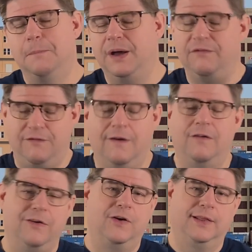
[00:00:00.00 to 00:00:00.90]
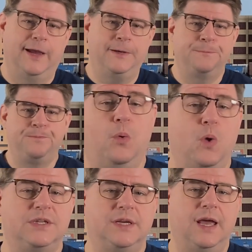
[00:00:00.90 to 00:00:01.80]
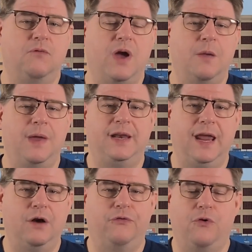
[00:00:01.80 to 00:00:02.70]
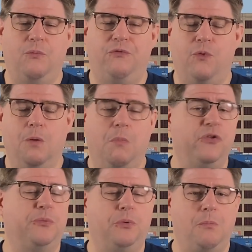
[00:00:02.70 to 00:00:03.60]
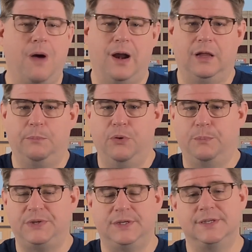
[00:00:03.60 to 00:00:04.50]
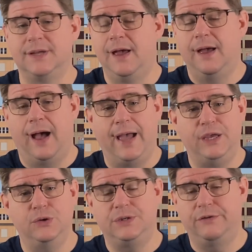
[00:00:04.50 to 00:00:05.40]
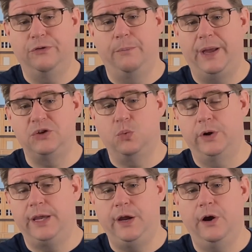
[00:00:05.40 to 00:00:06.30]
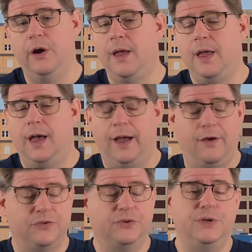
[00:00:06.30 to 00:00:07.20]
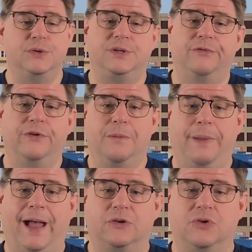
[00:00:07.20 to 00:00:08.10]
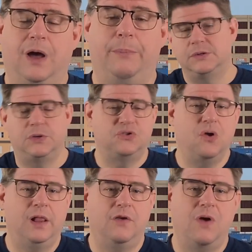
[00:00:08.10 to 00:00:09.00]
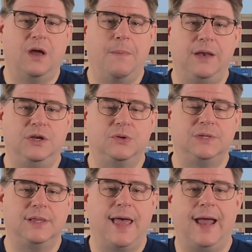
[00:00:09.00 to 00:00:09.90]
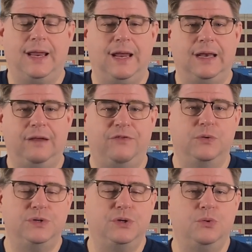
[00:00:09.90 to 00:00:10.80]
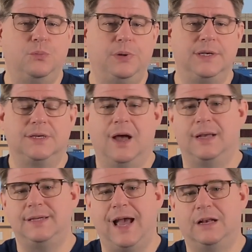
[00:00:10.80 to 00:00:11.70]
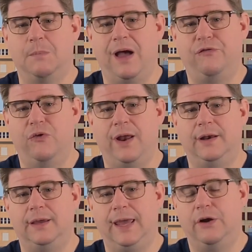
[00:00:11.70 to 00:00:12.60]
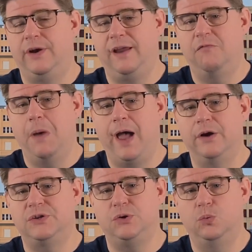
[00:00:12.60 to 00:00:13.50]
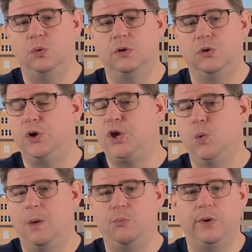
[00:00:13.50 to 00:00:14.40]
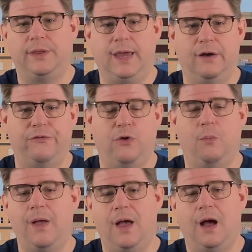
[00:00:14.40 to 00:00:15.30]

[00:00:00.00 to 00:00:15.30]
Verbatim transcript: but very, very light. I would once again recommend Gator Foam for multiple modeling purposes. I used it for benchwork here. I also used it for the backdrop. So I'd strongly recommend using that. And if you do, please contact my friend Gator Dave Myers, who will hook you up with Gator Foam.